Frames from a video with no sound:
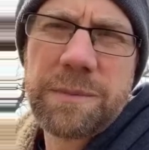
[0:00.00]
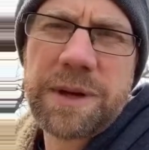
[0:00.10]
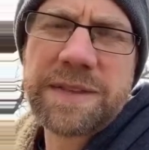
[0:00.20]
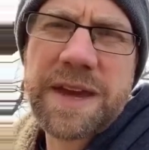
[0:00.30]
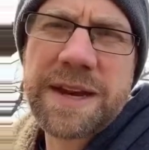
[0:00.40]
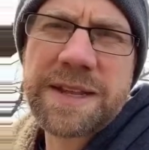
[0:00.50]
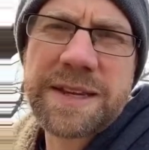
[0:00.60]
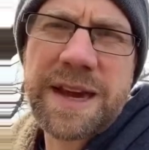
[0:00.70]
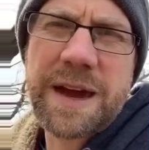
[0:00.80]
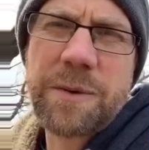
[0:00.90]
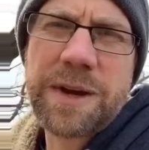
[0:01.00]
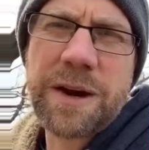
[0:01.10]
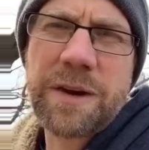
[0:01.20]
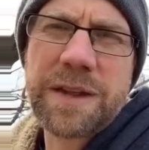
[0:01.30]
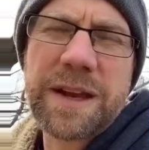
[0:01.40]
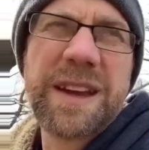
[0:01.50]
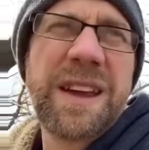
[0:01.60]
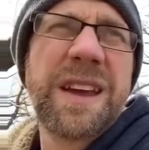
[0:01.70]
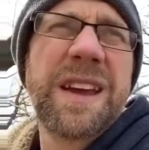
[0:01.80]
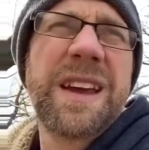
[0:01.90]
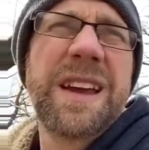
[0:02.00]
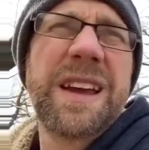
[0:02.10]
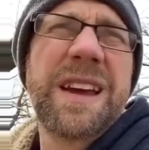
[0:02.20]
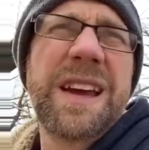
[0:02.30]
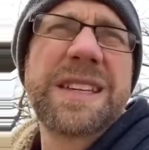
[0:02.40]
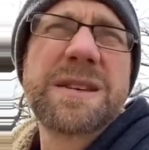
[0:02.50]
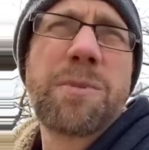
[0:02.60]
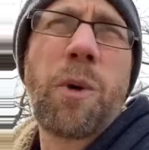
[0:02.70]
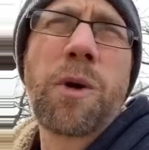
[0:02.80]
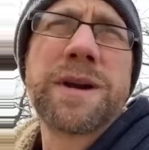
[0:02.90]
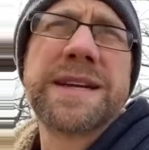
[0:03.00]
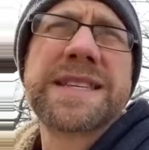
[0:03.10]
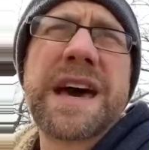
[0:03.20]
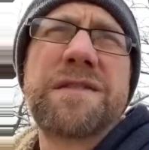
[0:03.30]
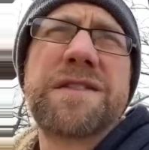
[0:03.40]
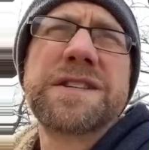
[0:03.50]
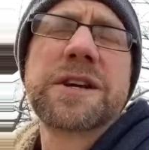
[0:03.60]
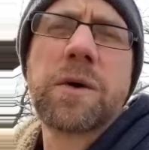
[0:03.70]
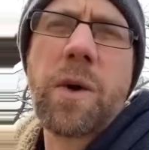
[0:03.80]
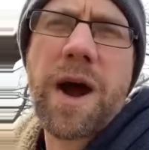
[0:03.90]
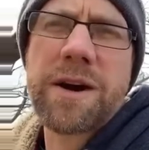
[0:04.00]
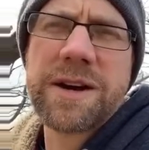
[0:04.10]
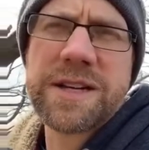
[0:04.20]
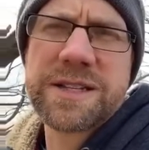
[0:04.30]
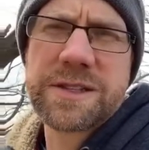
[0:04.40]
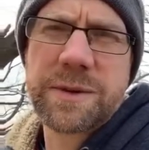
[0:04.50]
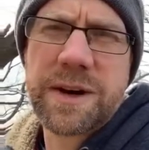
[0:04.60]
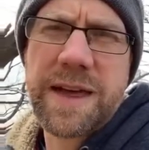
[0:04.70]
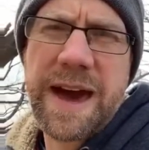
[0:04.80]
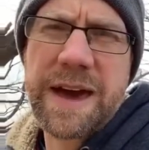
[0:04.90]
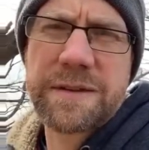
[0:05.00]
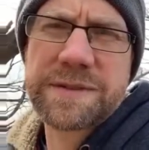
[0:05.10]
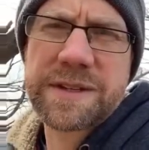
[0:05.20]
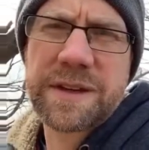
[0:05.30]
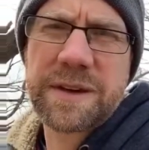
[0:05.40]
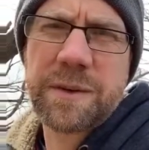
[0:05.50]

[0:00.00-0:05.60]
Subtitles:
But at the end of the day, we know that as important as that physical water is to our lives,